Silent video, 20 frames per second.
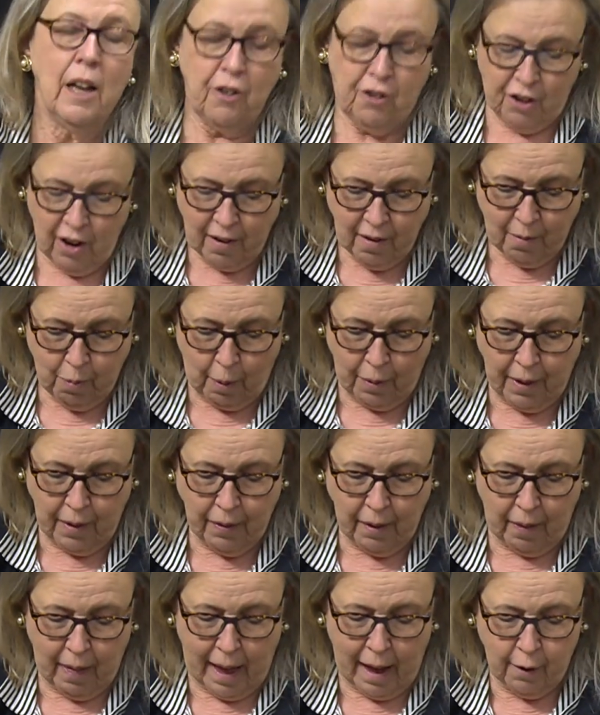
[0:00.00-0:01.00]
Just within
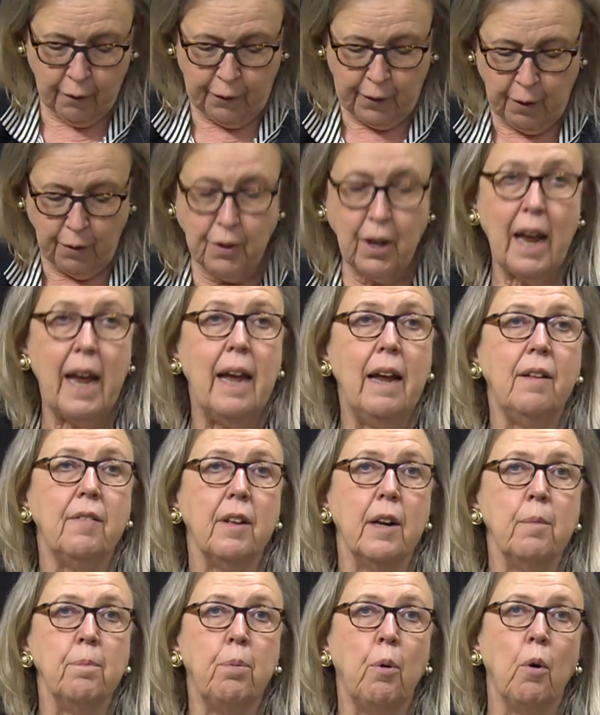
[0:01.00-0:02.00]
the last few days,
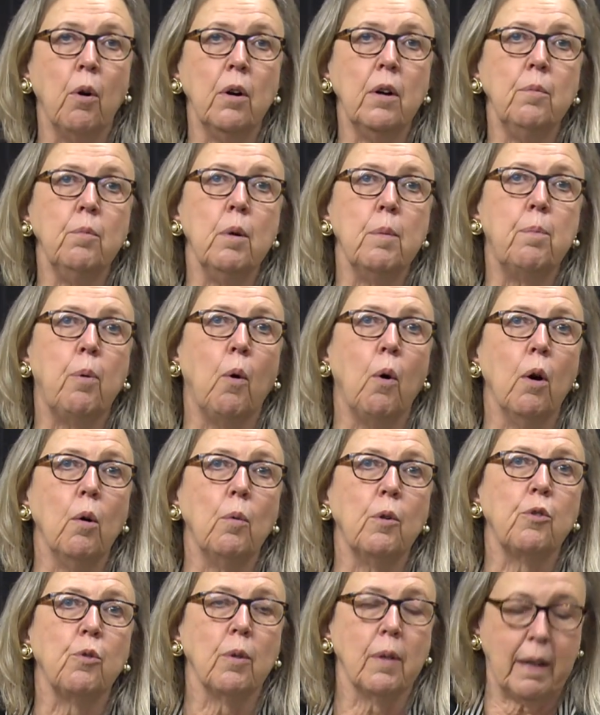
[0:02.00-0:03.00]
an important report
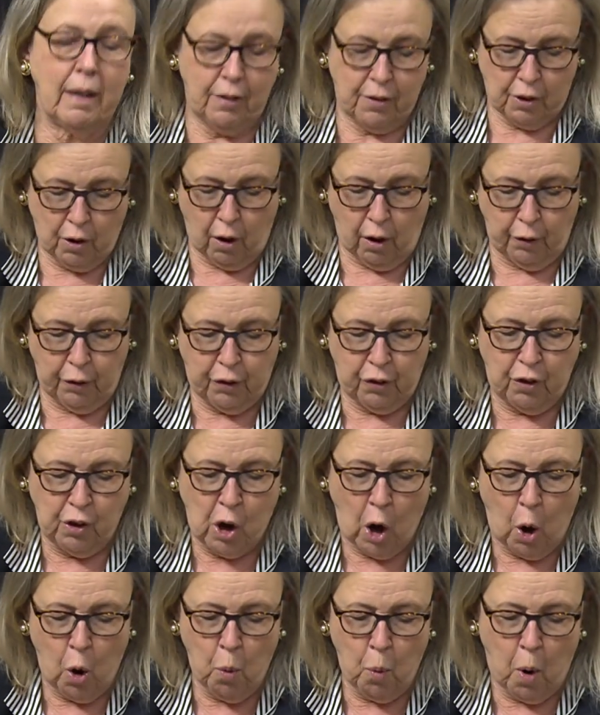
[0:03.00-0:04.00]
was released called
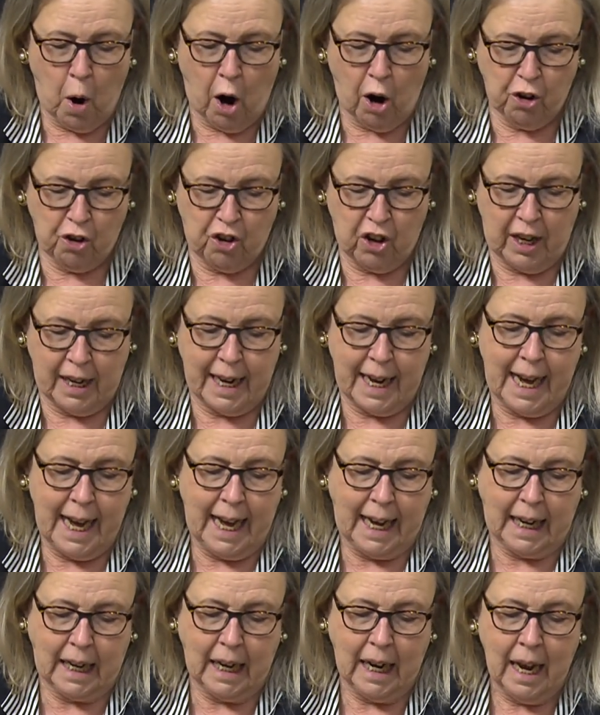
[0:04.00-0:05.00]
Snowwashing,
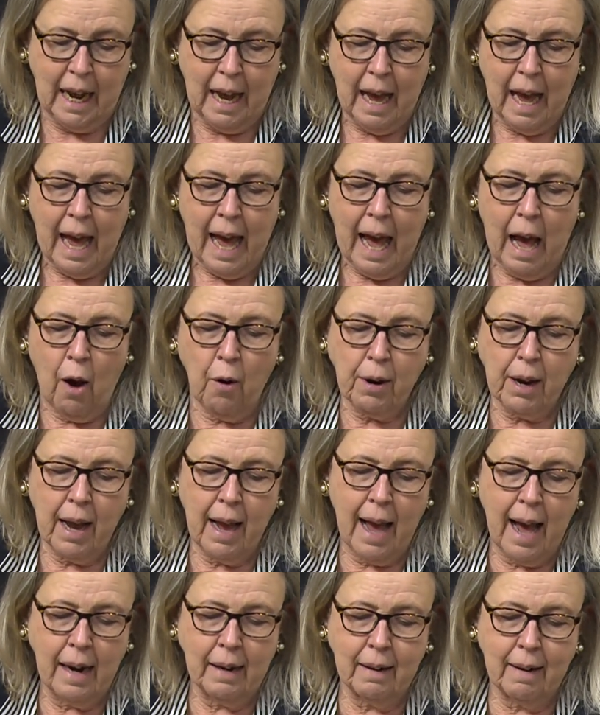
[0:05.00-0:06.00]
Inc., how
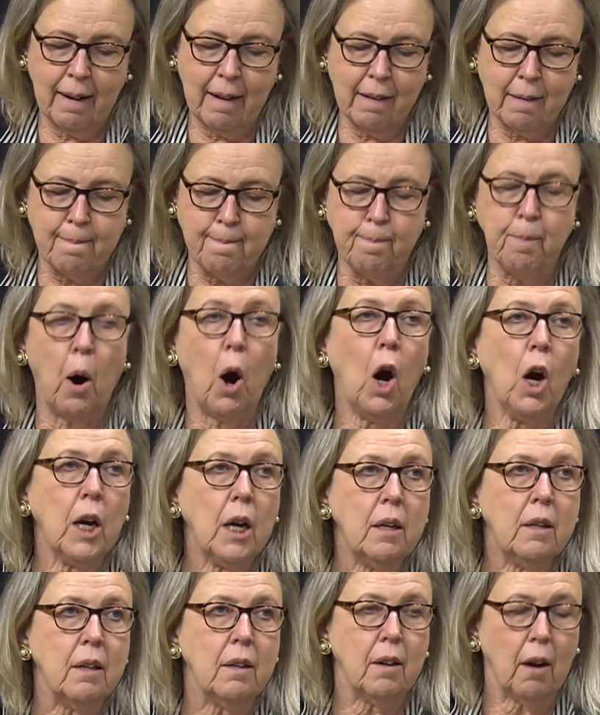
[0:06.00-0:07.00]
Canada is
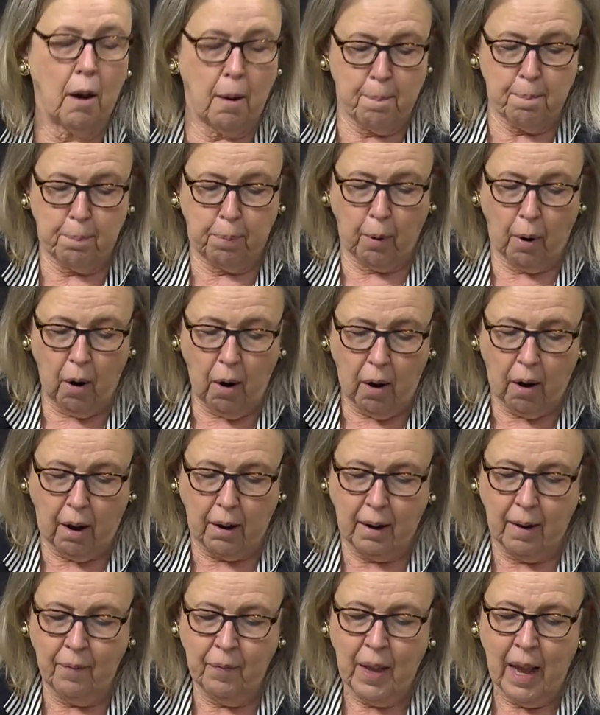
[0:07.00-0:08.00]
marketed
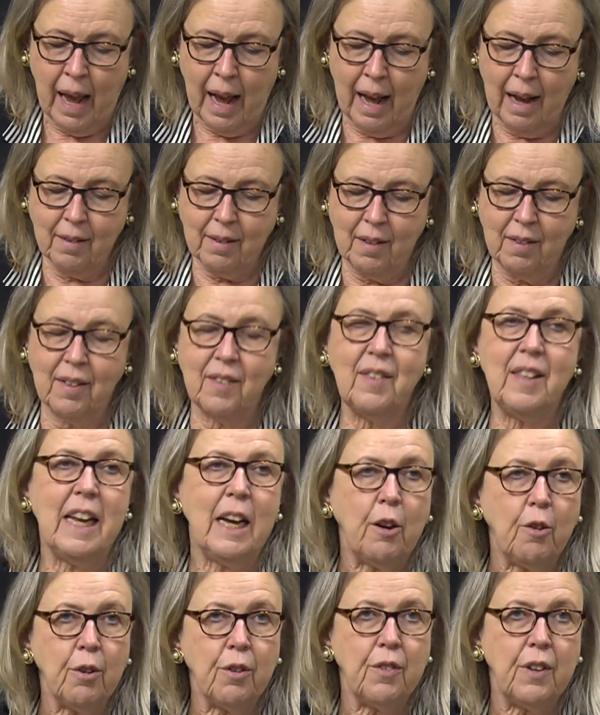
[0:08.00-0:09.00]
abroad as a
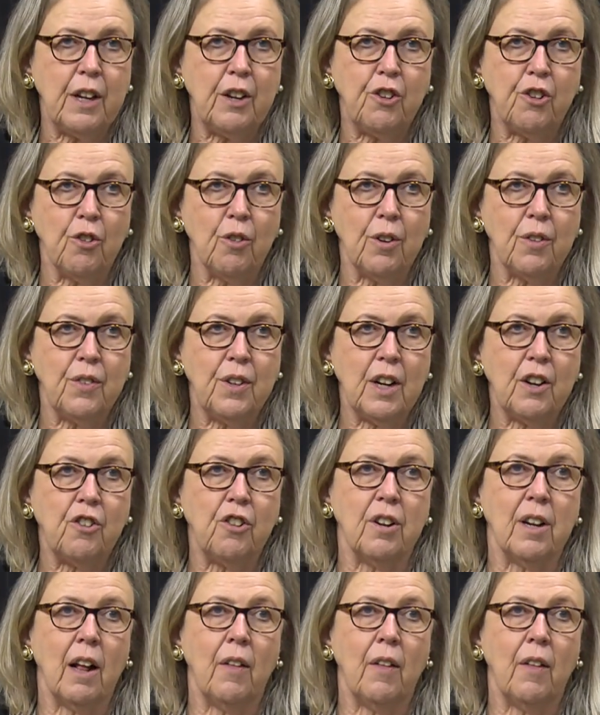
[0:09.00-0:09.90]
secrecy jurisdiction.